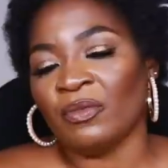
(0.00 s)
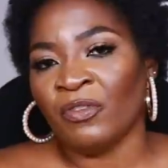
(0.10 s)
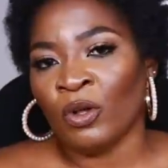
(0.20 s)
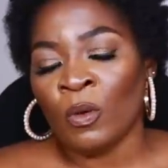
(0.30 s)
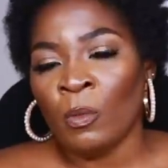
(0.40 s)
gonna
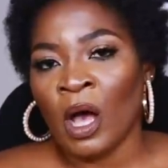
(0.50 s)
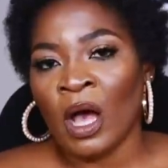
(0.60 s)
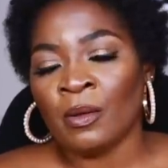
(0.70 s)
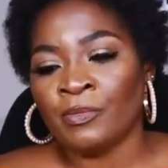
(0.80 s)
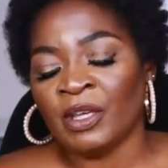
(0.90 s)
film
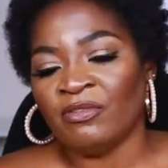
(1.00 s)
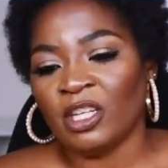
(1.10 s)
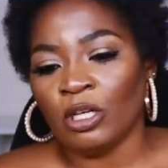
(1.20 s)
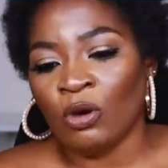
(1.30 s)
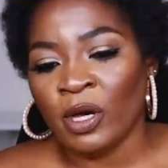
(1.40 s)
the
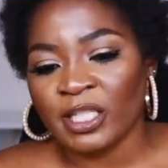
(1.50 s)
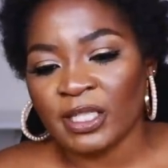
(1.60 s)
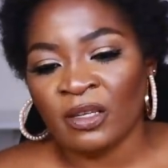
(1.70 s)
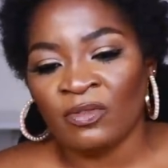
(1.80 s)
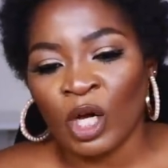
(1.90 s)
video and
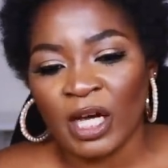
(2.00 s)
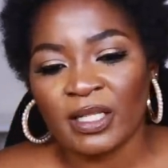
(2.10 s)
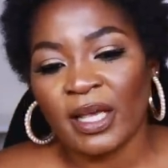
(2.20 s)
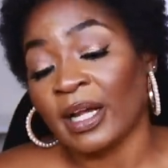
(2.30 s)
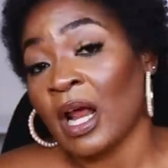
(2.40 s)
just give you
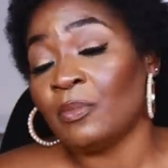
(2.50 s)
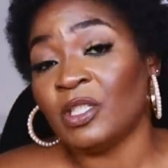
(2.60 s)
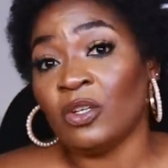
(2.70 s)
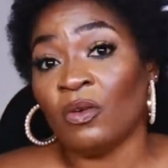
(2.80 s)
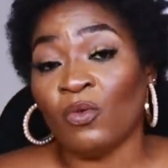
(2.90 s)
guys like an
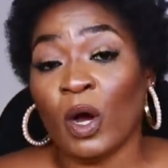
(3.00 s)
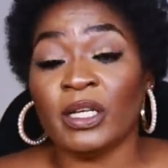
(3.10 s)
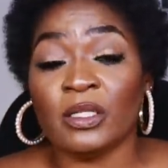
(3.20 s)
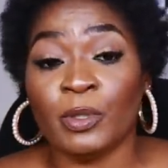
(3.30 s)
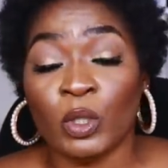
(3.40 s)
update of what
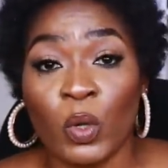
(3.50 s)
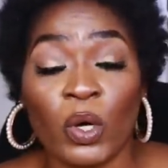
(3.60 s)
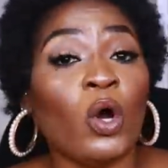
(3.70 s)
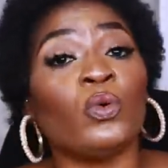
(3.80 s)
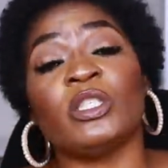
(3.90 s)
has been
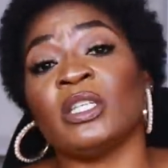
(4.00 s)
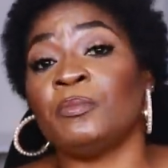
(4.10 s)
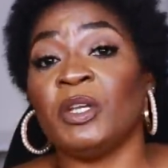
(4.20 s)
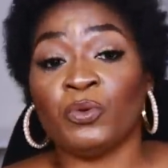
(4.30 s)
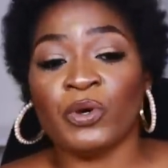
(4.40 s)
going on, which
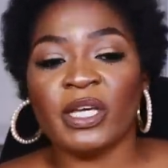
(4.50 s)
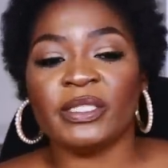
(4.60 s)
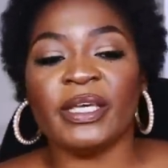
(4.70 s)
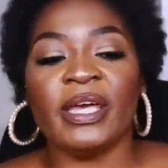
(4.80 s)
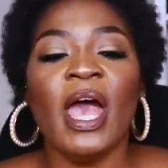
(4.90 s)
has been
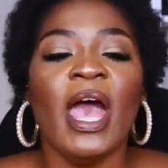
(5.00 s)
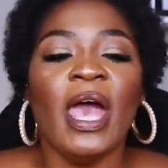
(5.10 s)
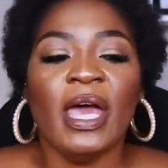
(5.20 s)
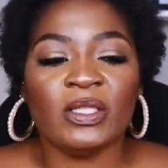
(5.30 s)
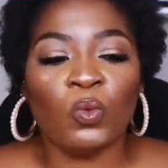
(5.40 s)
crazy.
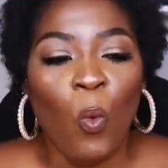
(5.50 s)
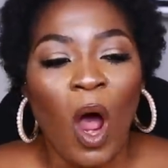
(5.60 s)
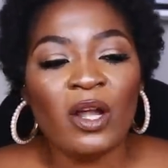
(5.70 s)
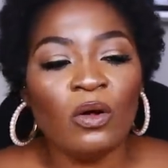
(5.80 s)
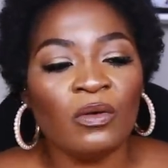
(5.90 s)
It's
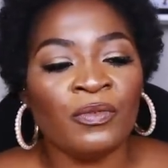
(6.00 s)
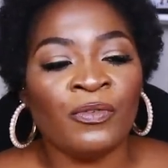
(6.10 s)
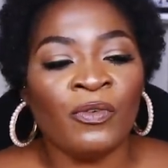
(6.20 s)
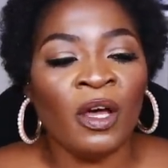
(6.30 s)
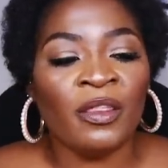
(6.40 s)
one
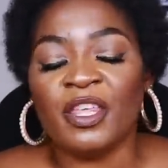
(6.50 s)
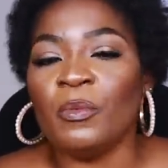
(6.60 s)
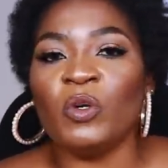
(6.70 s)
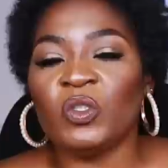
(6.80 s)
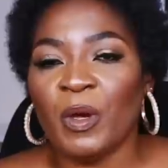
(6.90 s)
of the
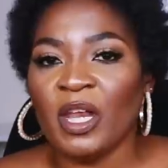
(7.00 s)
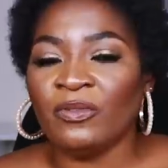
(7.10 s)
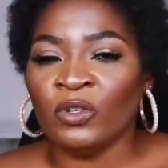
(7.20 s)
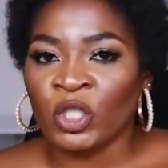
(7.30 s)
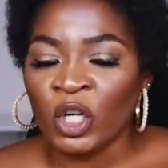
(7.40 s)
most
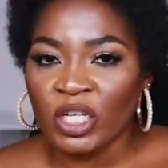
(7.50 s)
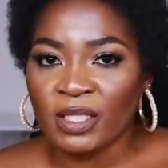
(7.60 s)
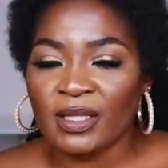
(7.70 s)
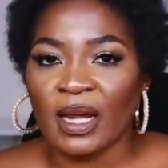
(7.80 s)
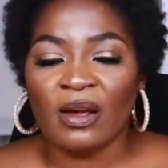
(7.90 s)
painful
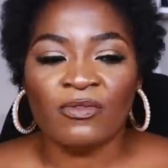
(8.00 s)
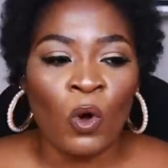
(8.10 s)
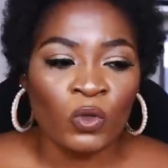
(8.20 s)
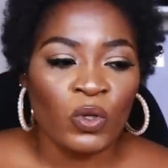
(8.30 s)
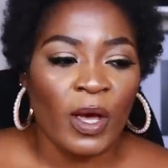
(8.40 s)
journeys that I've
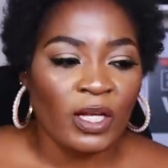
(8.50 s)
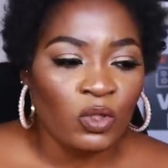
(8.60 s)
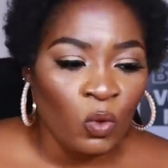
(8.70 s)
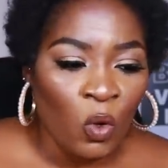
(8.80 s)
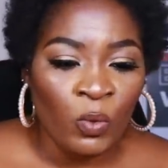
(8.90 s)
also had
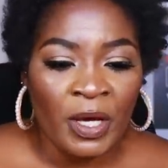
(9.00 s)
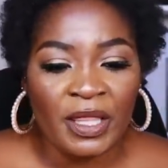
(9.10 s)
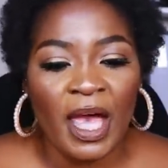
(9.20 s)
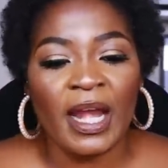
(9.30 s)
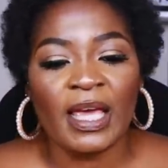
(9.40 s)
to go
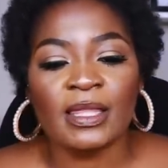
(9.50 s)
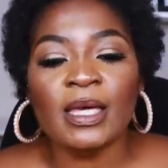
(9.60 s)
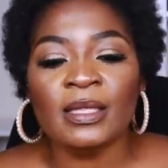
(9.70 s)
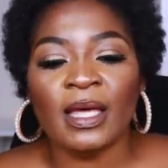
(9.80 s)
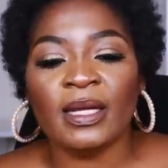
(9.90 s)
with. And I
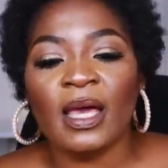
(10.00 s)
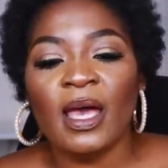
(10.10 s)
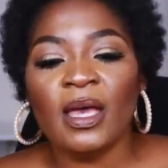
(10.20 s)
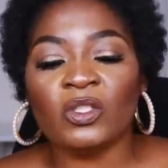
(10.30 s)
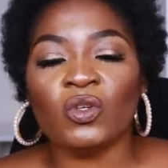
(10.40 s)
think that
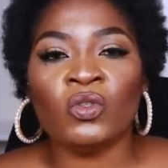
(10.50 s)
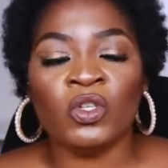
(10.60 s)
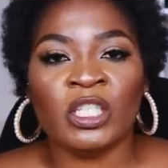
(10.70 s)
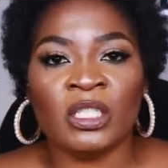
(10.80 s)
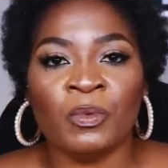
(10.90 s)
it's
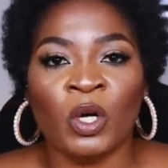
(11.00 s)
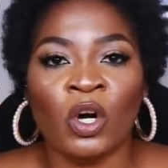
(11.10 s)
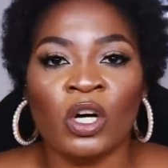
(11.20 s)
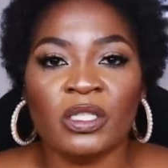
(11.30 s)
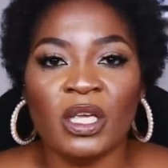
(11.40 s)
also just
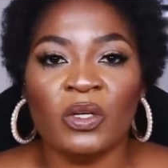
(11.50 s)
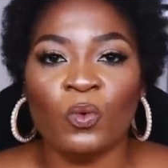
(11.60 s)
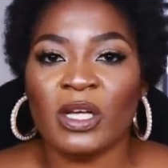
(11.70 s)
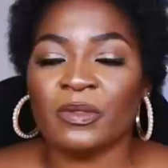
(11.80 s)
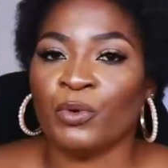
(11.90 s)
because it
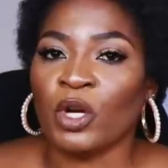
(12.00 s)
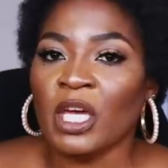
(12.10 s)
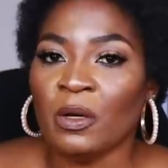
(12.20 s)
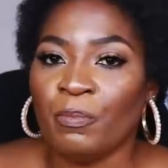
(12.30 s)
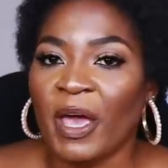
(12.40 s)
was
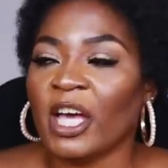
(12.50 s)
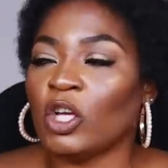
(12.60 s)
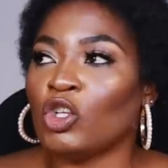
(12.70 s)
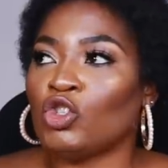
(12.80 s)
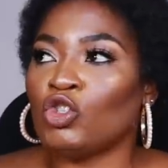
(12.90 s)
bringing
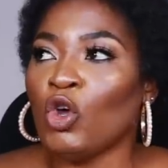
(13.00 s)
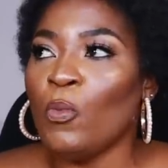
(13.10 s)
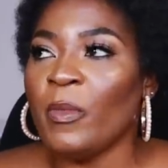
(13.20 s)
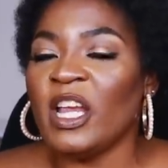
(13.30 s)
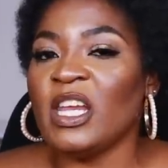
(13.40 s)
back
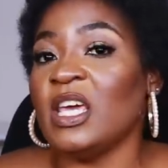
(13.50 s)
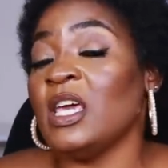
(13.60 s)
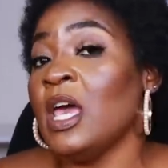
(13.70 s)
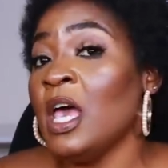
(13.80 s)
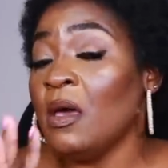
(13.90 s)
so
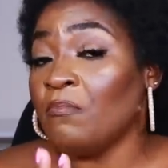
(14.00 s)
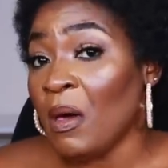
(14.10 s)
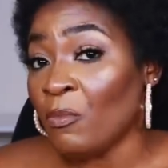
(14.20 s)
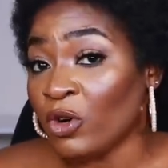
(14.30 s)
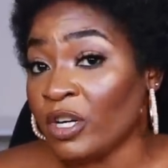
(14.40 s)
many
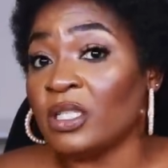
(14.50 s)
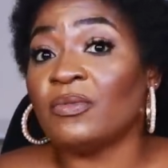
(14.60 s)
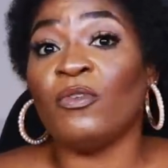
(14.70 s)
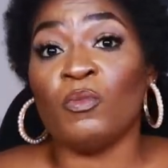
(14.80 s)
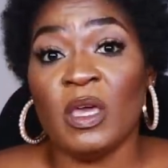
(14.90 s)

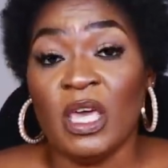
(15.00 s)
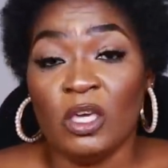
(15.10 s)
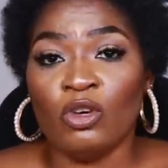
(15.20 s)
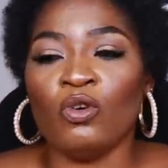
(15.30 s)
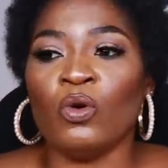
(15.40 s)
memories for
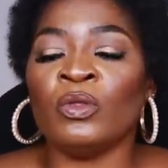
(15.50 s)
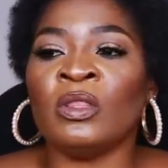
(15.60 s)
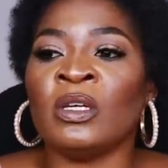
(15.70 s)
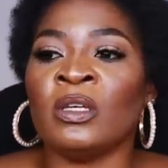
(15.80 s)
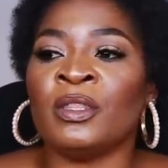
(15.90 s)
me, you know,
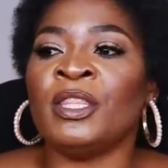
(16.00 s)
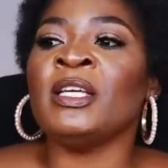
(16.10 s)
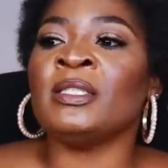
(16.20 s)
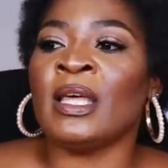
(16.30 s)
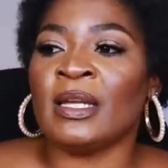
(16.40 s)
the
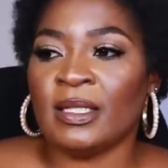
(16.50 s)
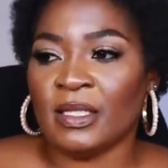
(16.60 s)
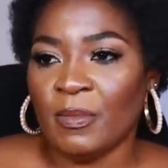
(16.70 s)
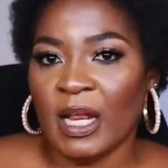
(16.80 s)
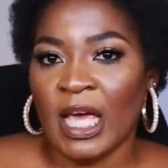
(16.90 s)
things that
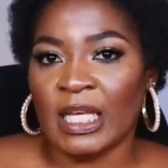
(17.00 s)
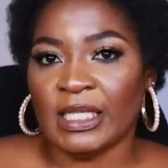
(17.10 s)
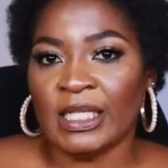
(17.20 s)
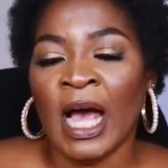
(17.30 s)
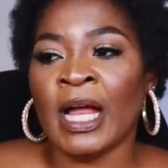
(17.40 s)
this man
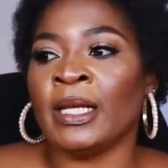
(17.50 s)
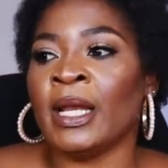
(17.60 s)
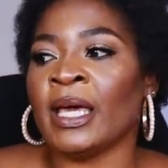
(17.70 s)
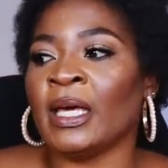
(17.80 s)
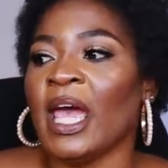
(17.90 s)
has done.
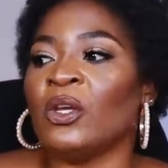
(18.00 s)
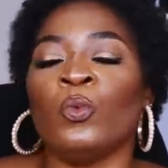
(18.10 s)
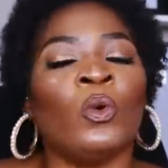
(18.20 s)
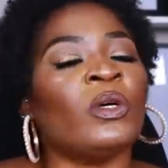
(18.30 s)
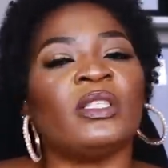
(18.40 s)
Like,
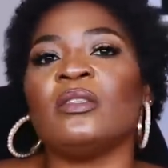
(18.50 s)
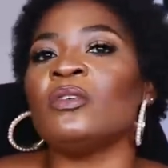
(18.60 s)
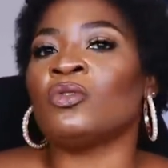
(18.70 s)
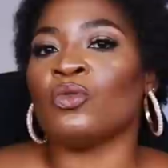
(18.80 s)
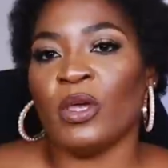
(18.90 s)
and we were
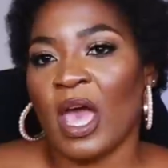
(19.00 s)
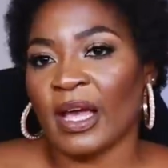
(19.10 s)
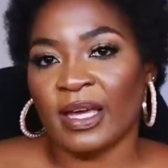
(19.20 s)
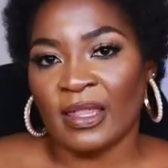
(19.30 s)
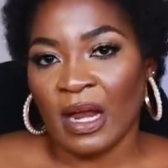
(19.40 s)
still so
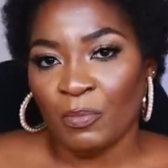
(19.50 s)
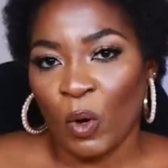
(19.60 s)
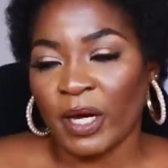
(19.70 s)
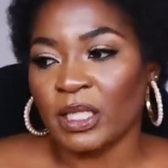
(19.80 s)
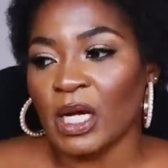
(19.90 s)
young at that
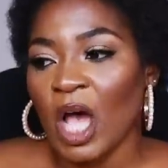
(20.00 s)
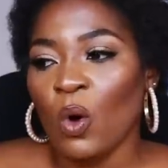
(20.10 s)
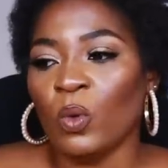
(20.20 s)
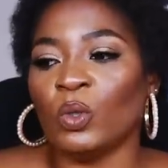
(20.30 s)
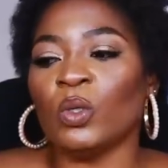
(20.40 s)
point,
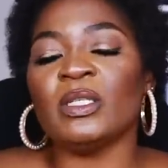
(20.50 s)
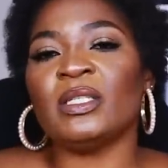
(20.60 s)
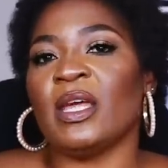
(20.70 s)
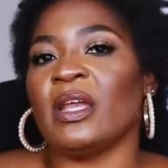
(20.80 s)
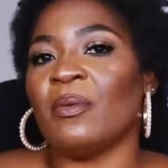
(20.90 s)
we couldn't
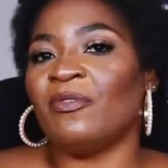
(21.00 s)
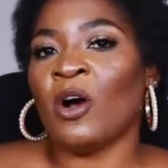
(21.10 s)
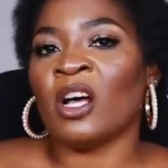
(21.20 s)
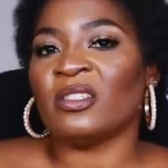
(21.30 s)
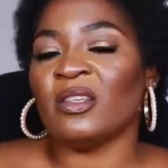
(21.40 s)
stand up
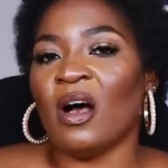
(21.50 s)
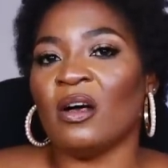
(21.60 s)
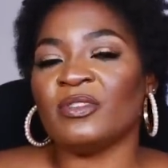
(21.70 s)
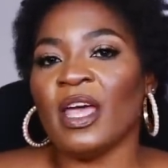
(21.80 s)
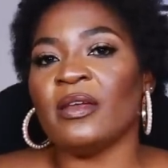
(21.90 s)
for
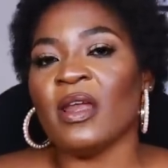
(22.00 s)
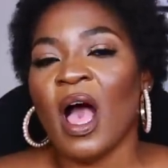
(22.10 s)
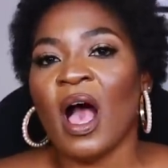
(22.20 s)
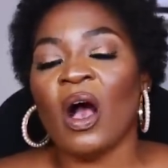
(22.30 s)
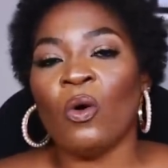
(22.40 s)
ourselves, and
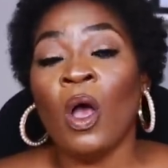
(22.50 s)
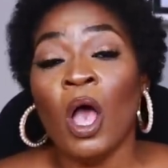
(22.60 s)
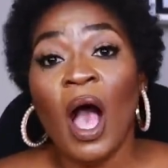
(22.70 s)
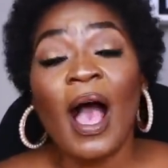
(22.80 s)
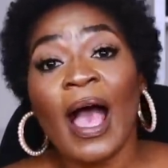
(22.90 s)
now
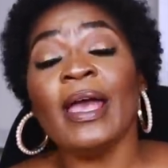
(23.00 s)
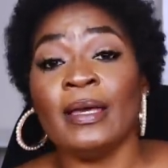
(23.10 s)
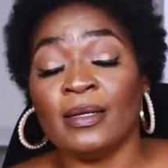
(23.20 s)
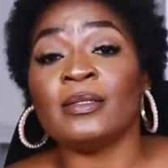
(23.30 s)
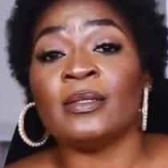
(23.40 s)
I
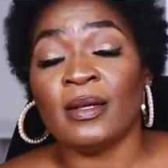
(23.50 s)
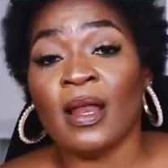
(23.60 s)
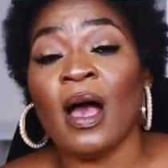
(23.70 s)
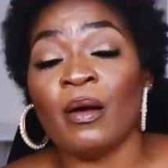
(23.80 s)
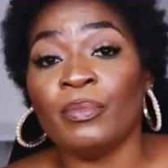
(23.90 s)
can
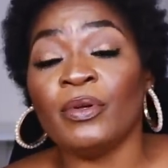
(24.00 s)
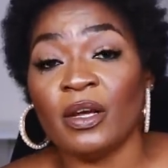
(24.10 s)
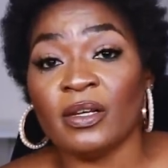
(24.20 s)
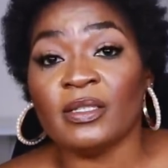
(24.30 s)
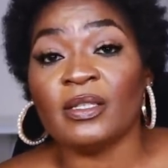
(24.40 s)
stand up,
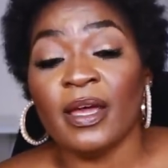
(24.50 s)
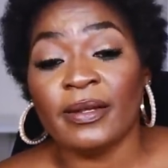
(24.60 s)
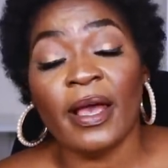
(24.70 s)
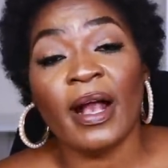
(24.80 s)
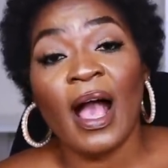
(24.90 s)
you
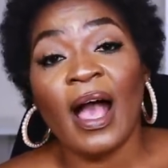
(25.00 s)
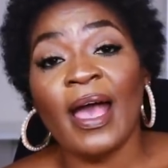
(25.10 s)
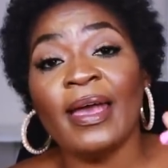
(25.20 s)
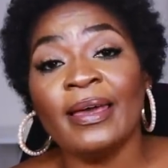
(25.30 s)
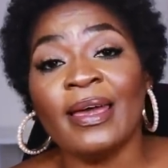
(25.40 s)
understand, like
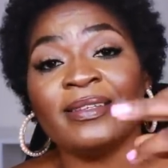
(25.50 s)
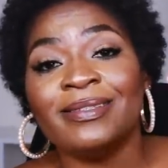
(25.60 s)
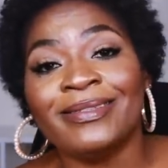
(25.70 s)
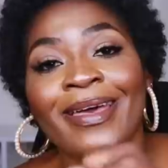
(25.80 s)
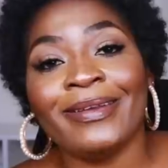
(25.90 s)
I can
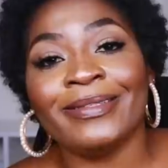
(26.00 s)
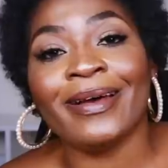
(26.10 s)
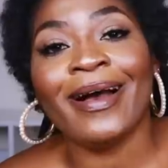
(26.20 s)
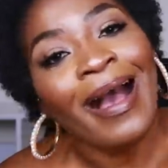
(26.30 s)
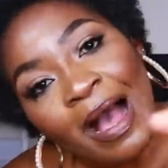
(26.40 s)
stand
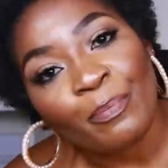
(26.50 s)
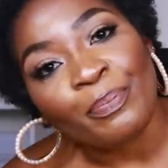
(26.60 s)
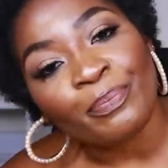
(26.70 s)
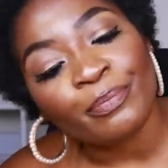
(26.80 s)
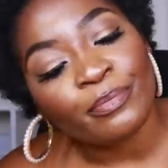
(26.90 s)
up.